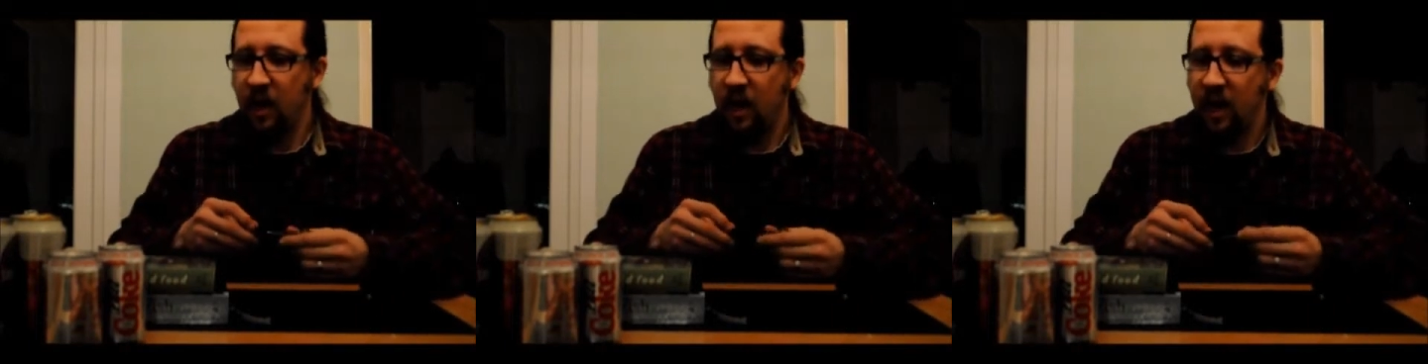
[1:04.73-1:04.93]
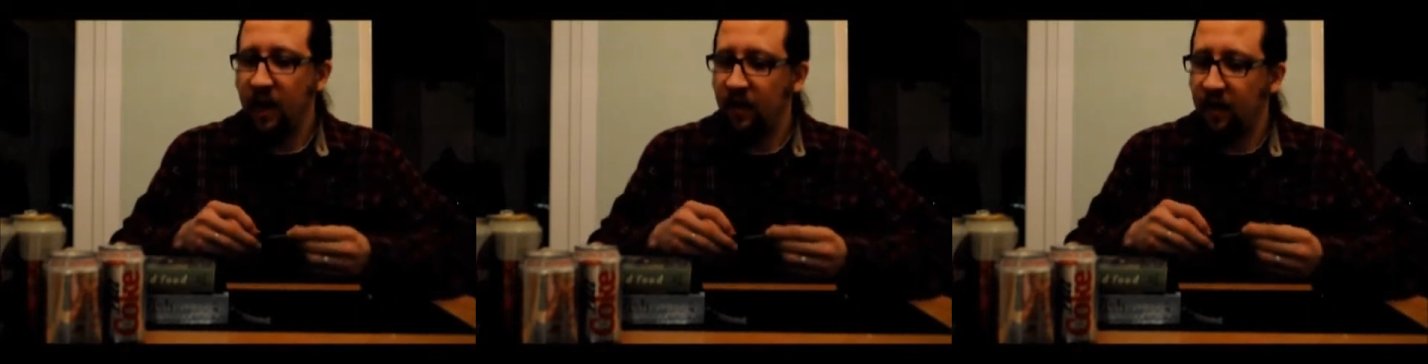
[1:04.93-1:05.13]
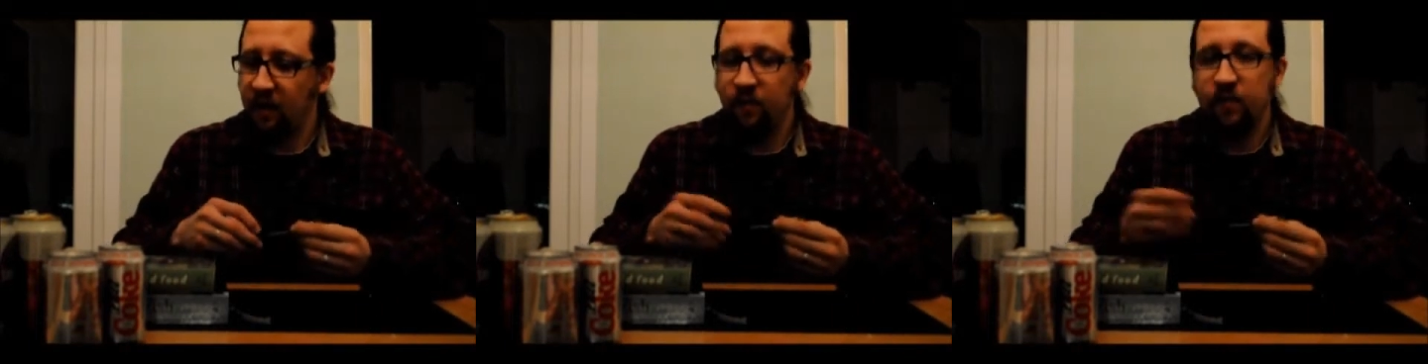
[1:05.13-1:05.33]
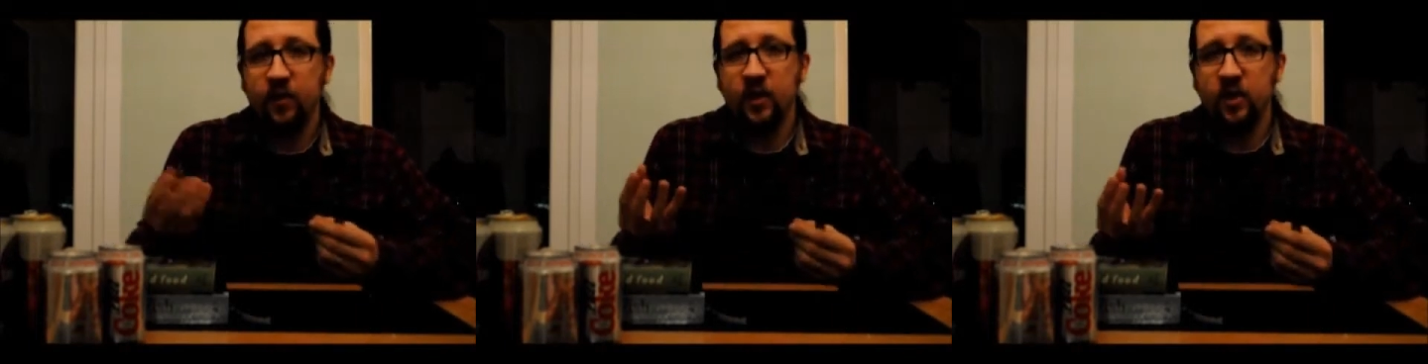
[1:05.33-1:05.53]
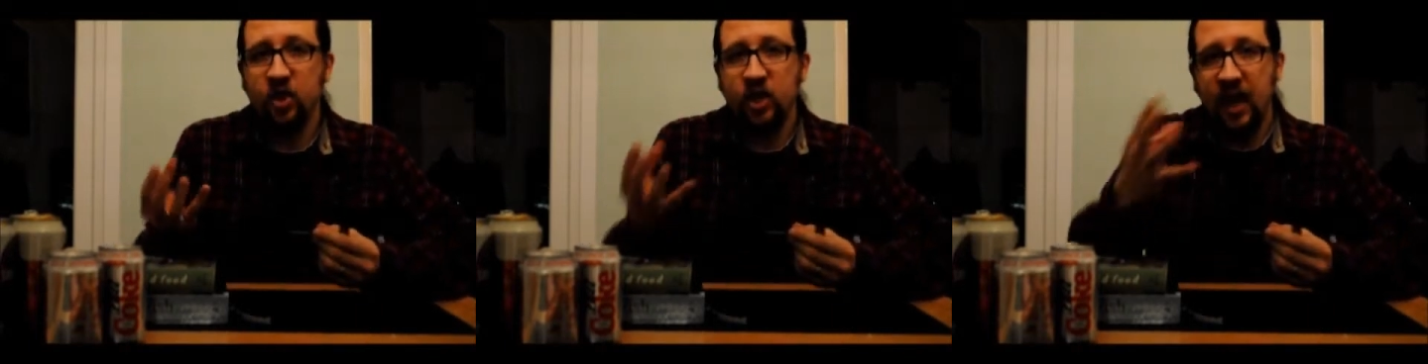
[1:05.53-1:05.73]
and then for
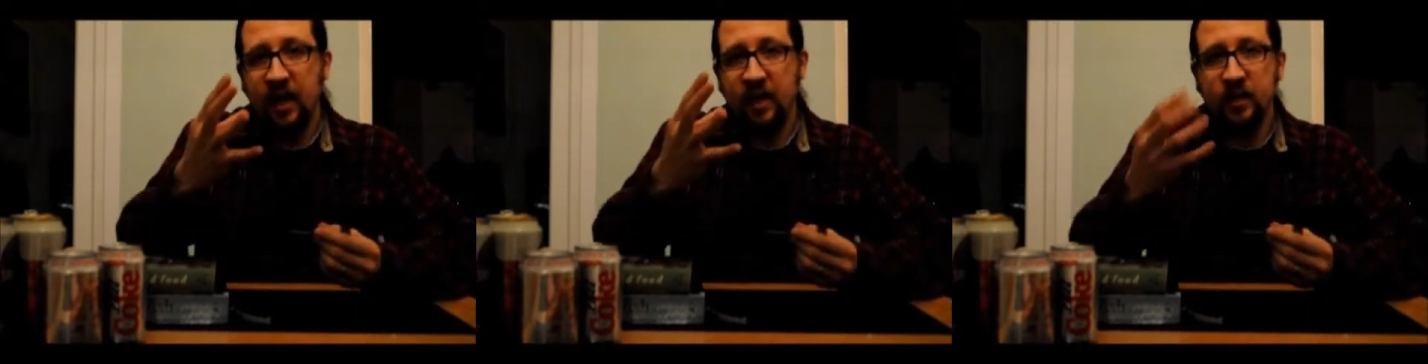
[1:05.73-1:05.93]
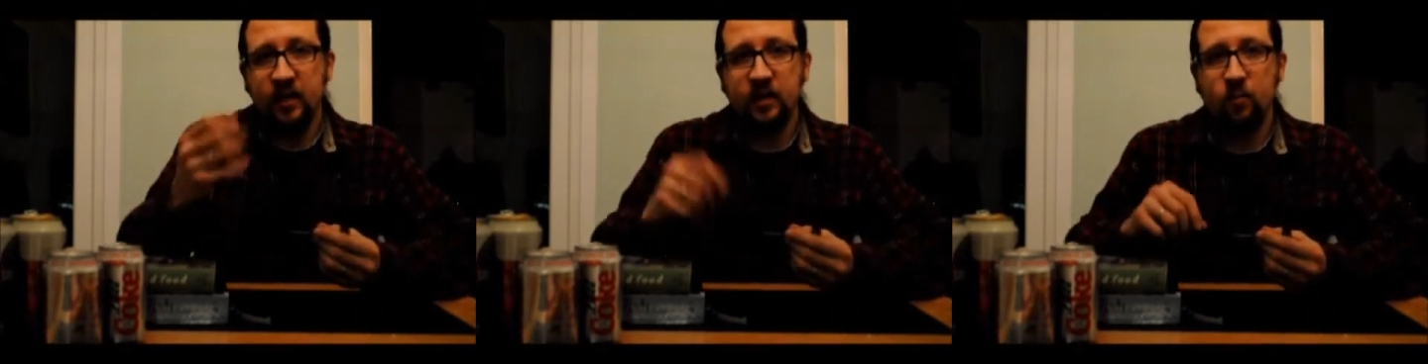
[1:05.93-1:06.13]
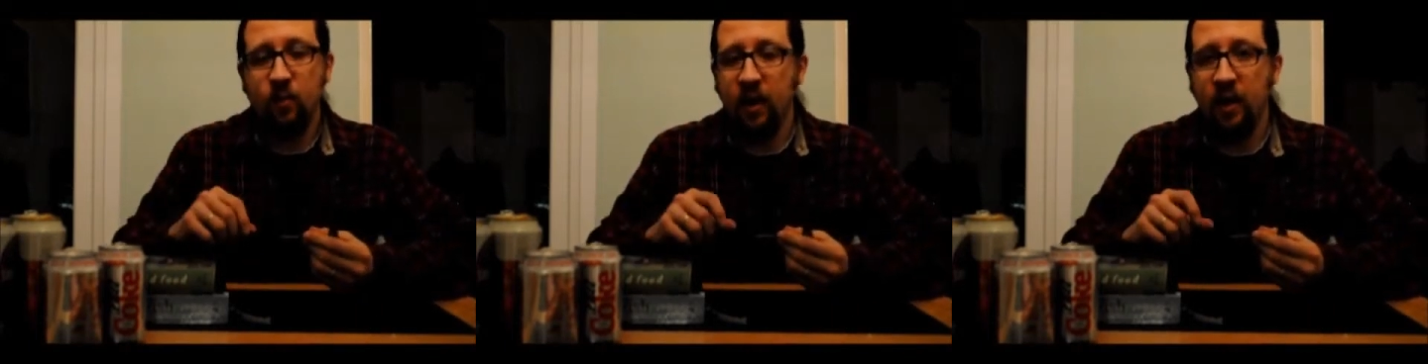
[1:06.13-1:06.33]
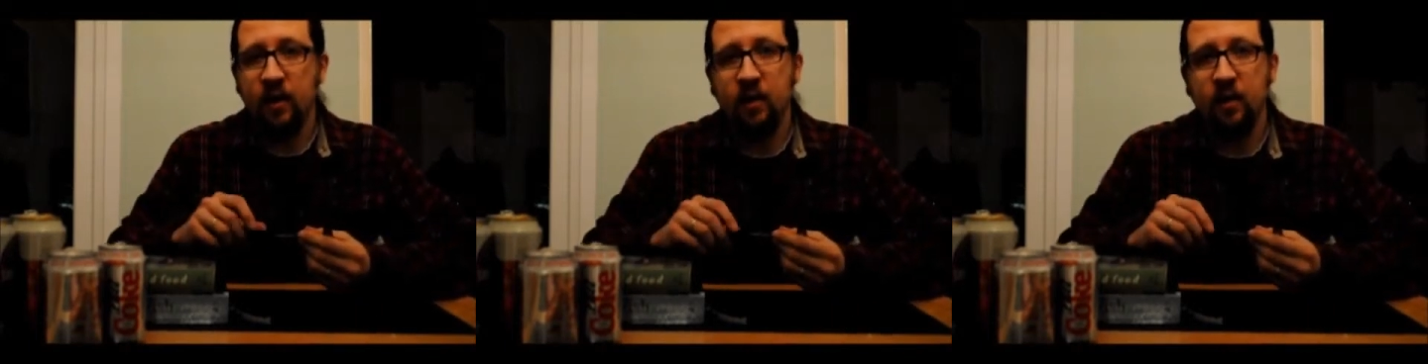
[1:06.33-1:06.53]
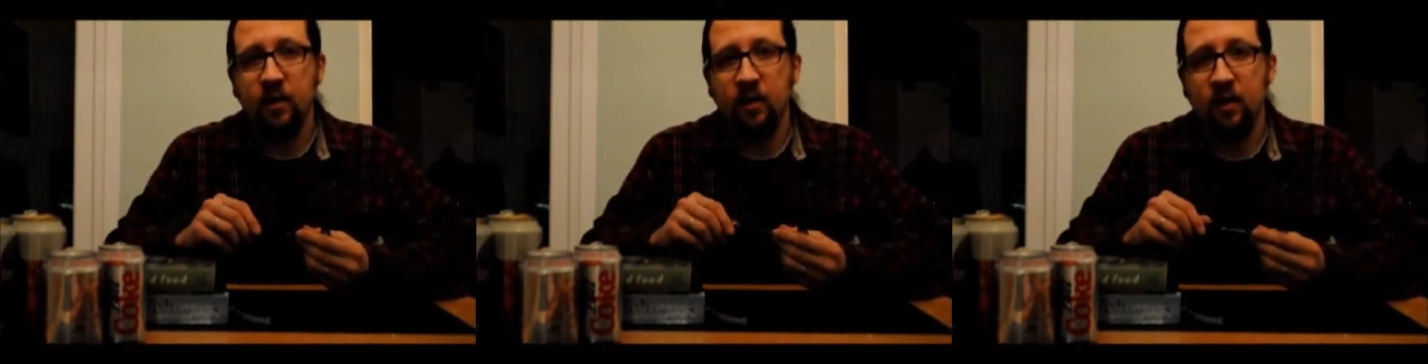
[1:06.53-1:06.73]
the jets where
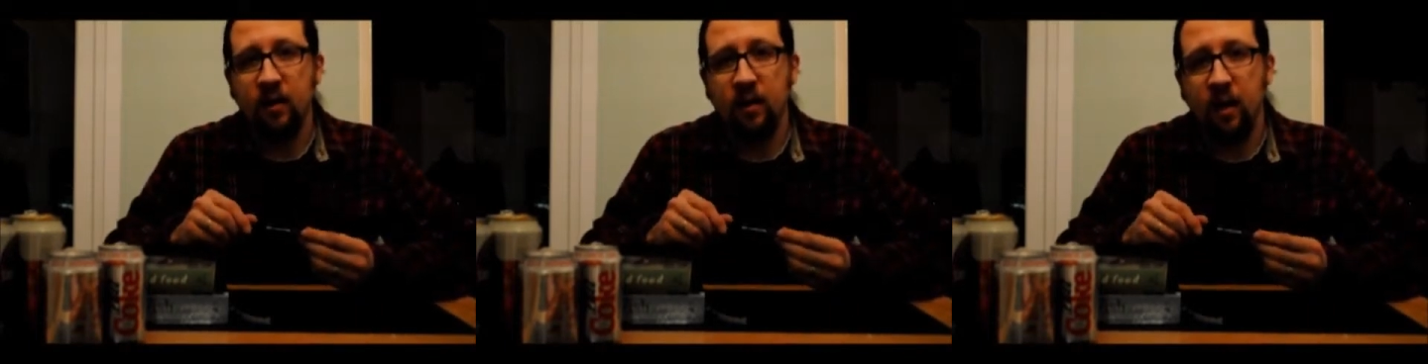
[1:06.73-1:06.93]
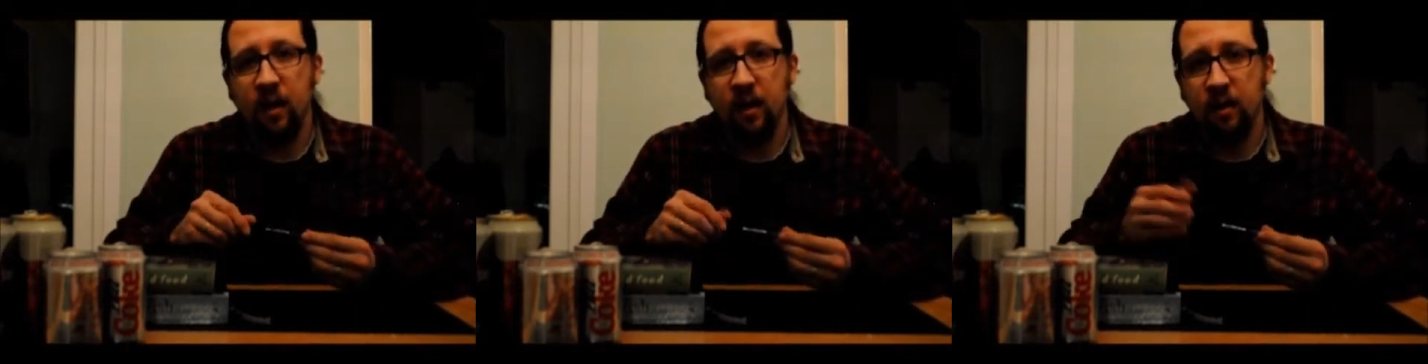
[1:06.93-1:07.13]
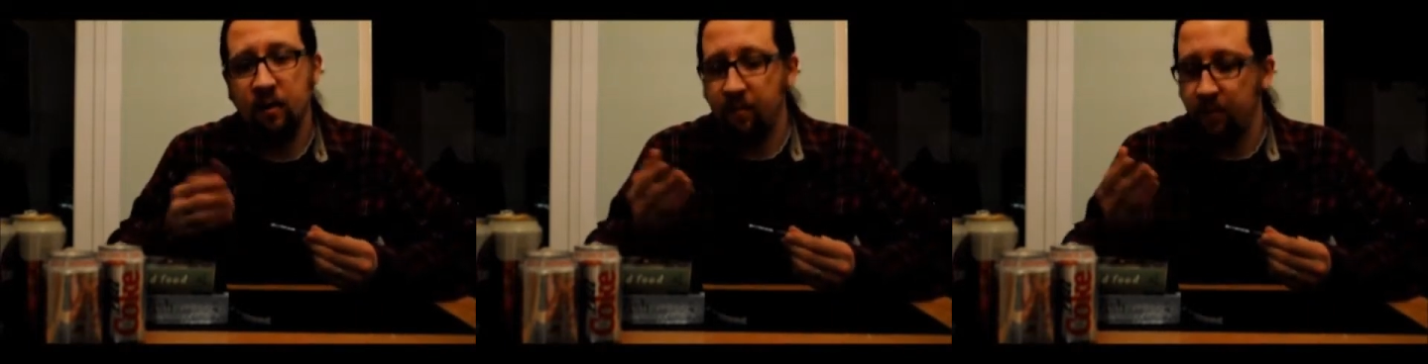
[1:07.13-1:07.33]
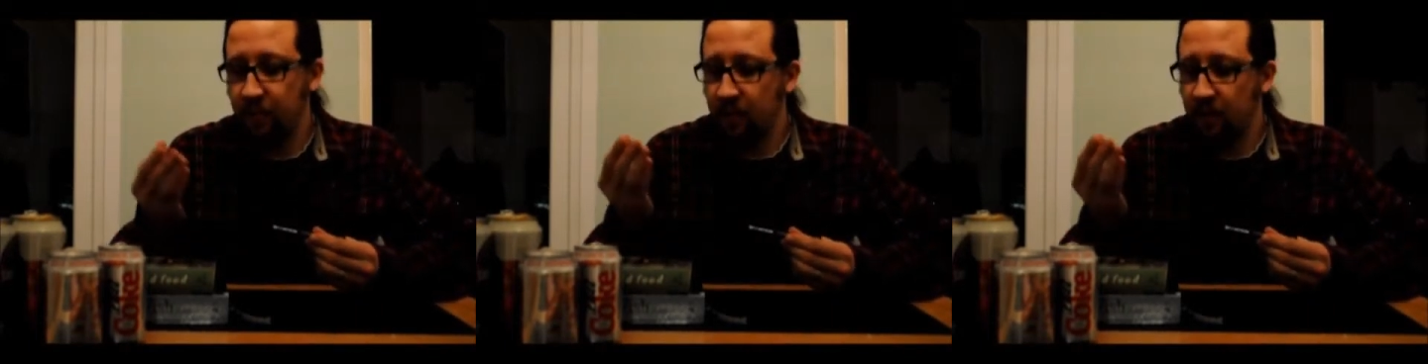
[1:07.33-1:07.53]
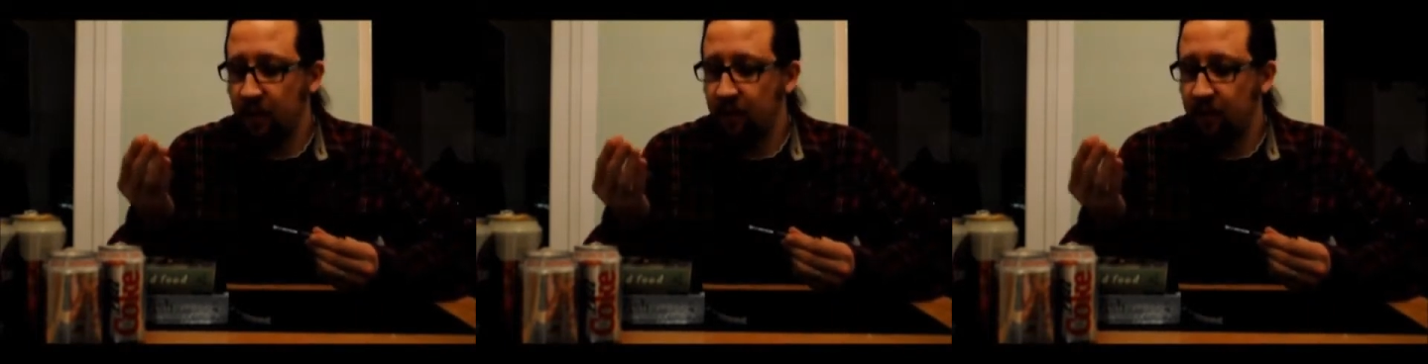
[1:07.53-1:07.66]
the